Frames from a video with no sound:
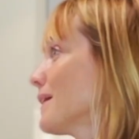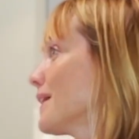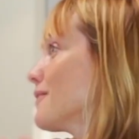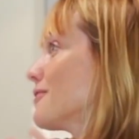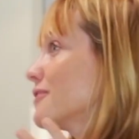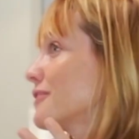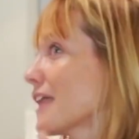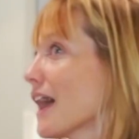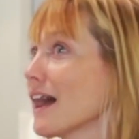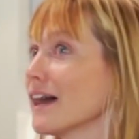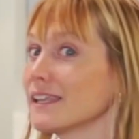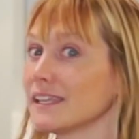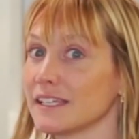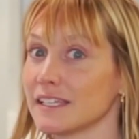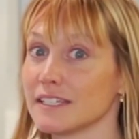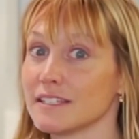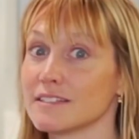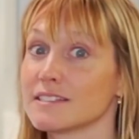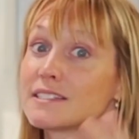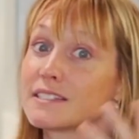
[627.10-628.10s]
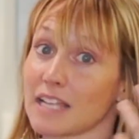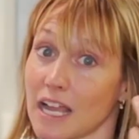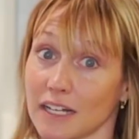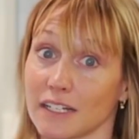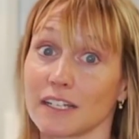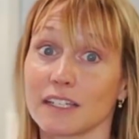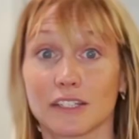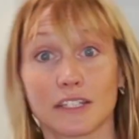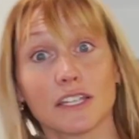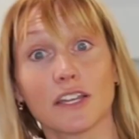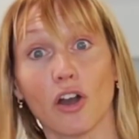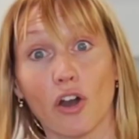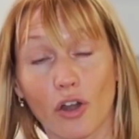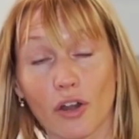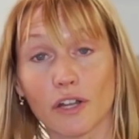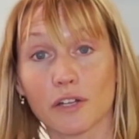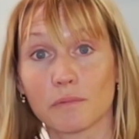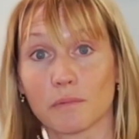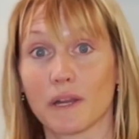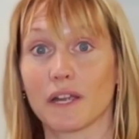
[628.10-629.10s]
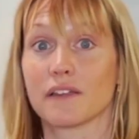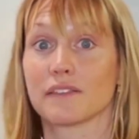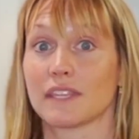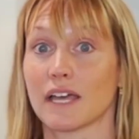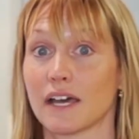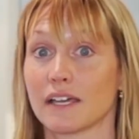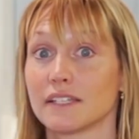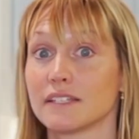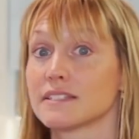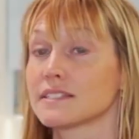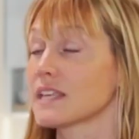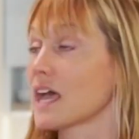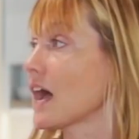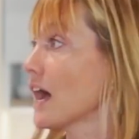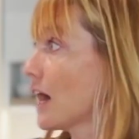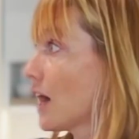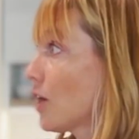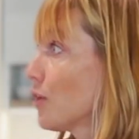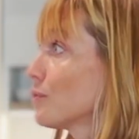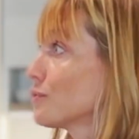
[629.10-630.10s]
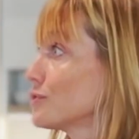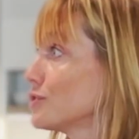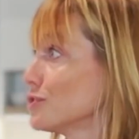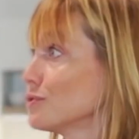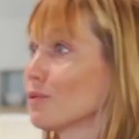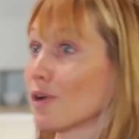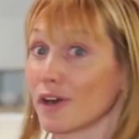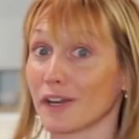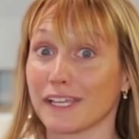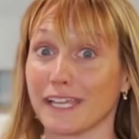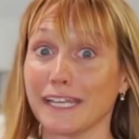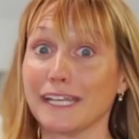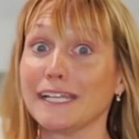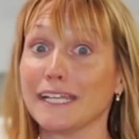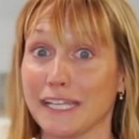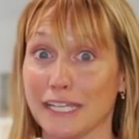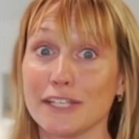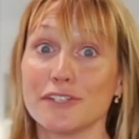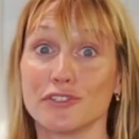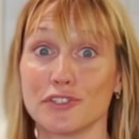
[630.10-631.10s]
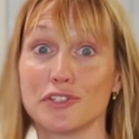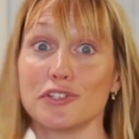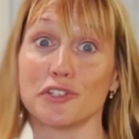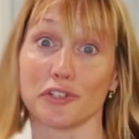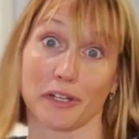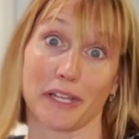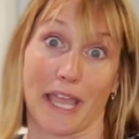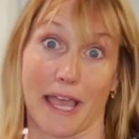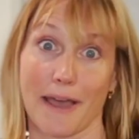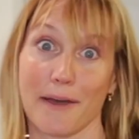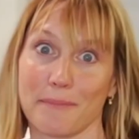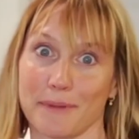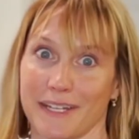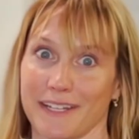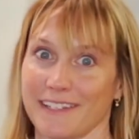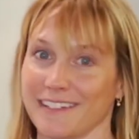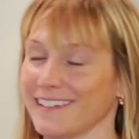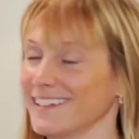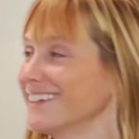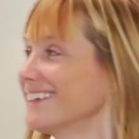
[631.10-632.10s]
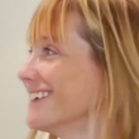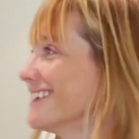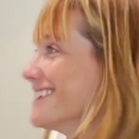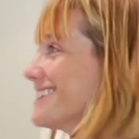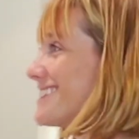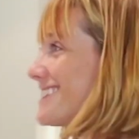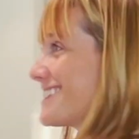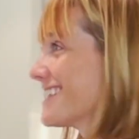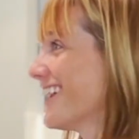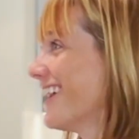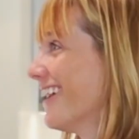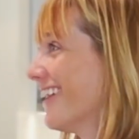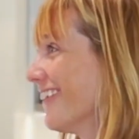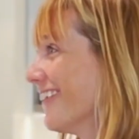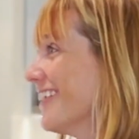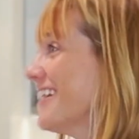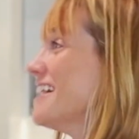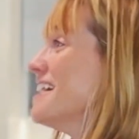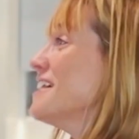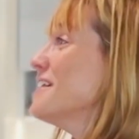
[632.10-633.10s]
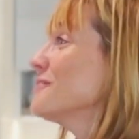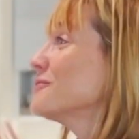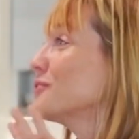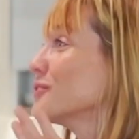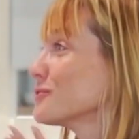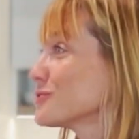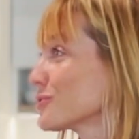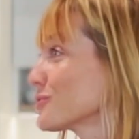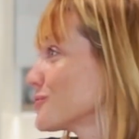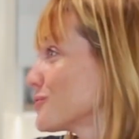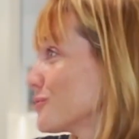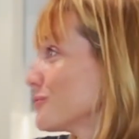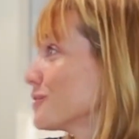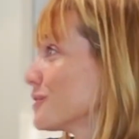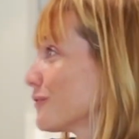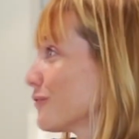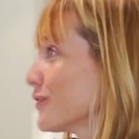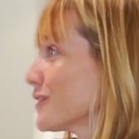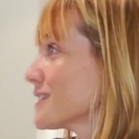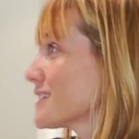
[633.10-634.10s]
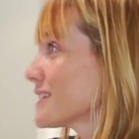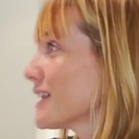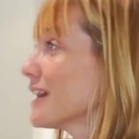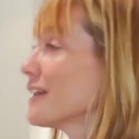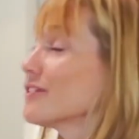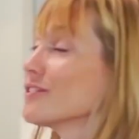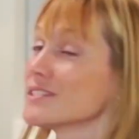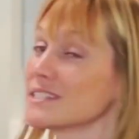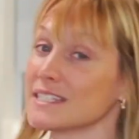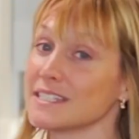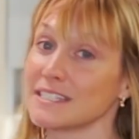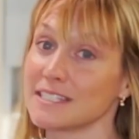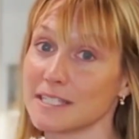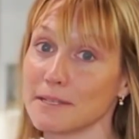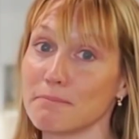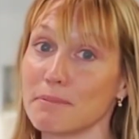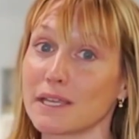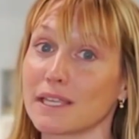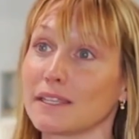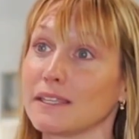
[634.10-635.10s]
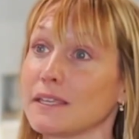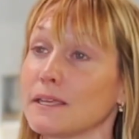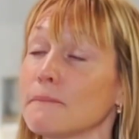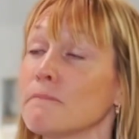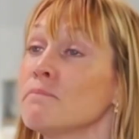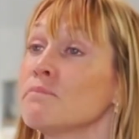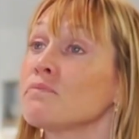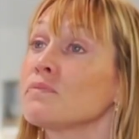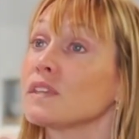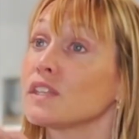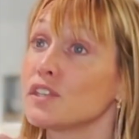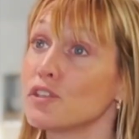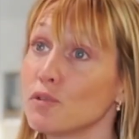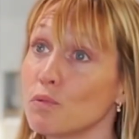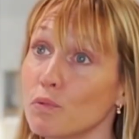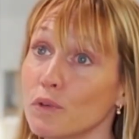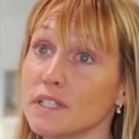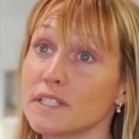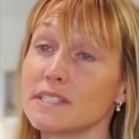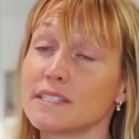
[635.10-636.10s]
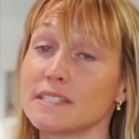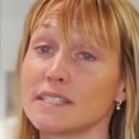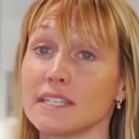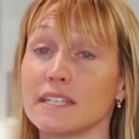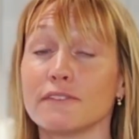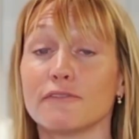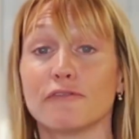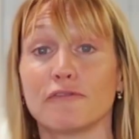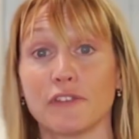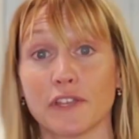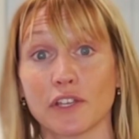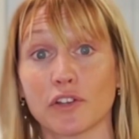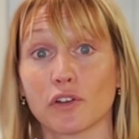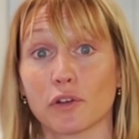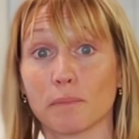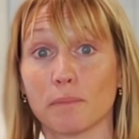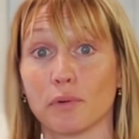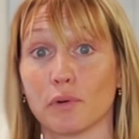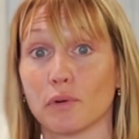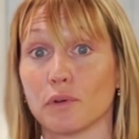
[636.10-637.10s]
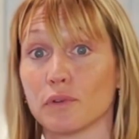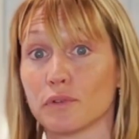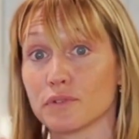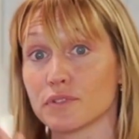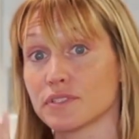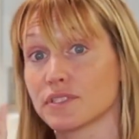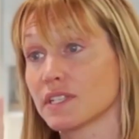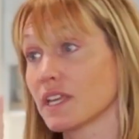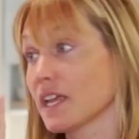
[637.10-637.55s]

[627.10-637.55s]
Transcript: And that is technically hardware. That is how you are getting into your cabinet. So those are two different styles. And typically you would see finger pulls,